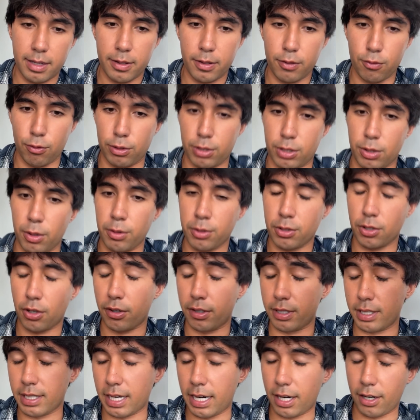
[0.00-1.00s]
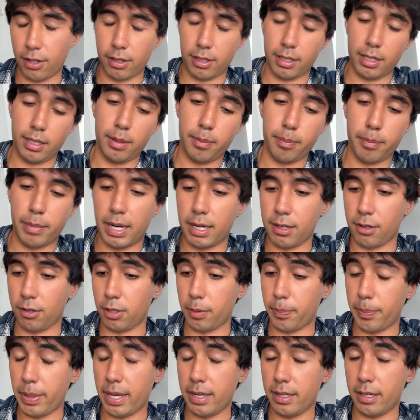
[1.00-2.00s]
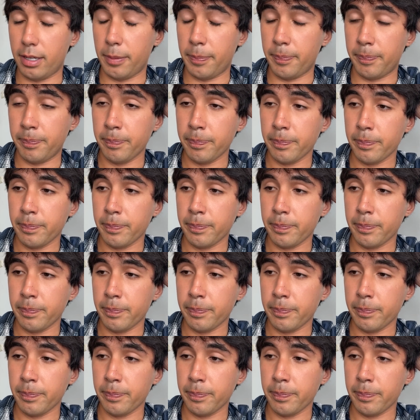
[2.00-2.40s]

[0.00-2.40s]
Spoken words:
results are entirely model dependent,